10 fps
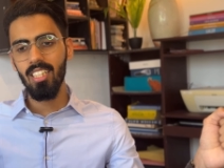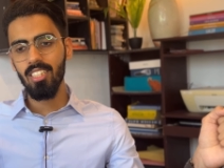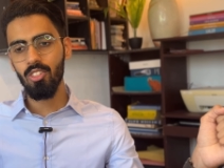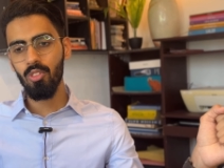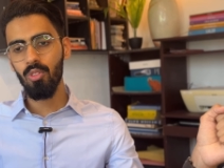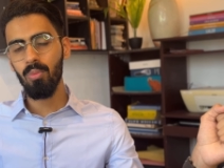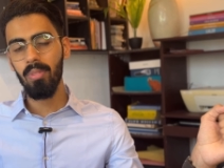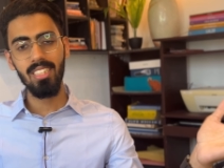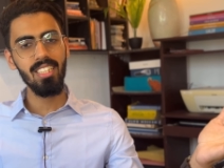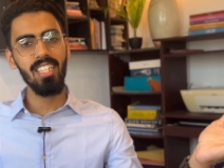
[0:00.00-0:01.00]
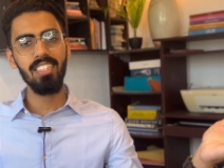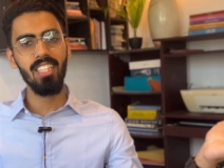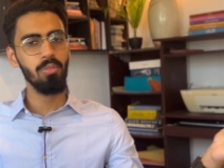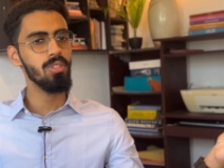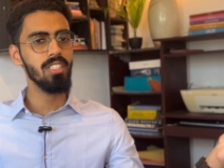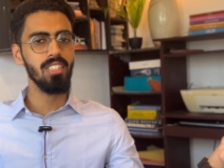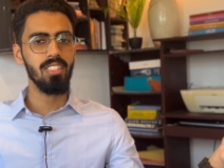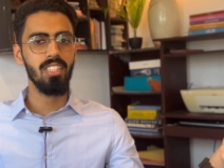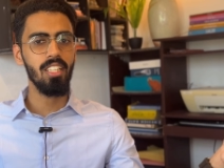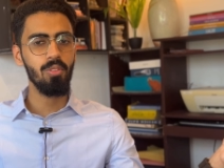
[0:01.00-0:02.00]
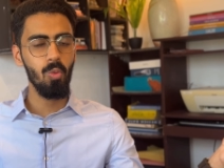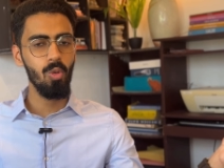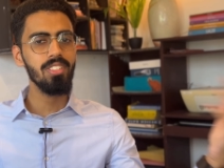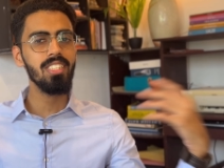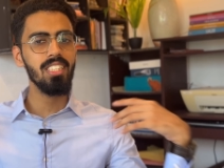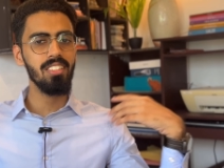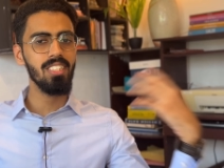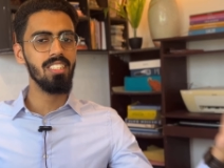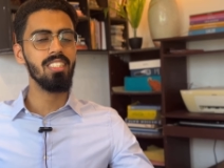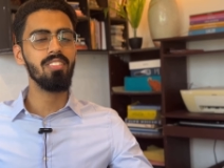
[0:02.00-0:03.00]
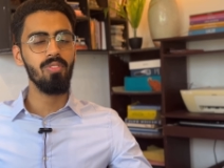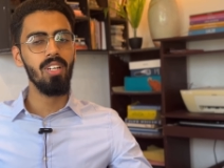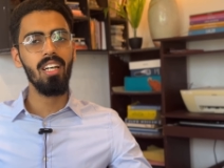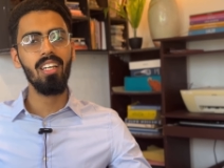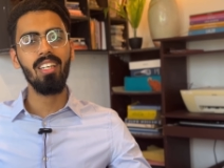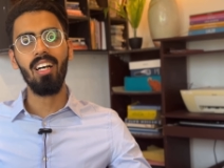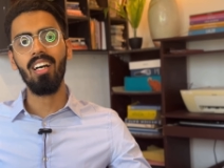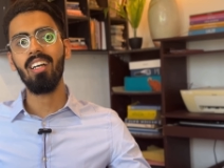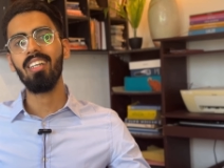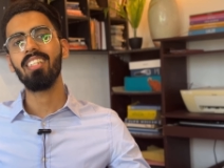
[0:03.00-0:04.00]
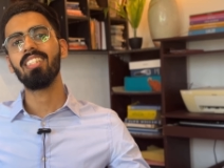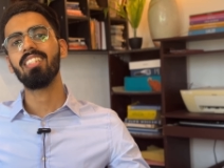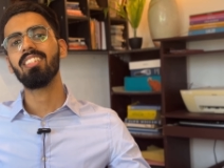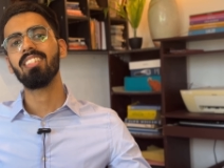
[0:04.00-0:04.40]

So basically that was it. That was the reason why I